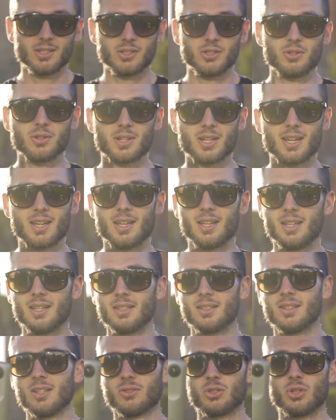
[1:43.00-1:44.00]
you
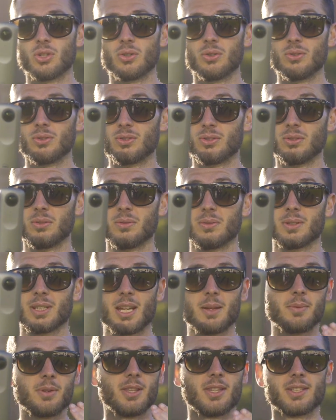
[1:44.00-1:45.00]
can choose to
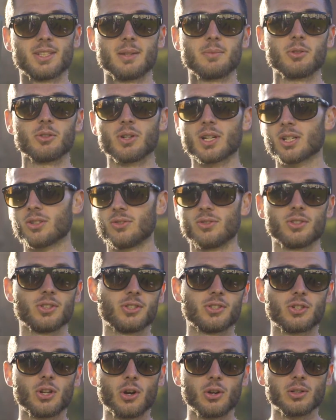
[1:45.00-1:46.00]
keep it in the same direction.
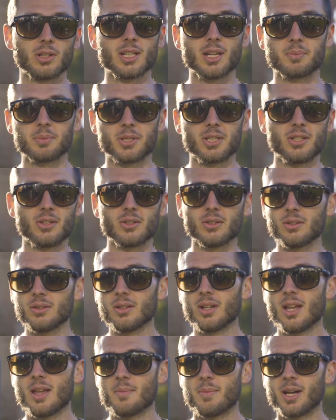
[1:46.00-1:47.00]
It's totally up to you,
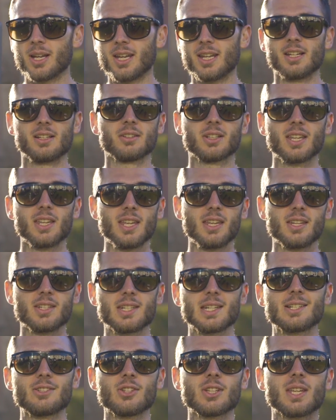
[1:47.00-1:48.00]
but it
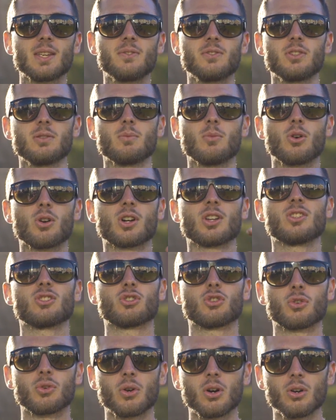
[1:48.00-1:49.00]
essentially gives you more
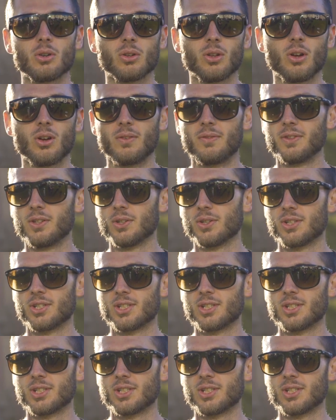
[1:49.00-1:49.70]
control over your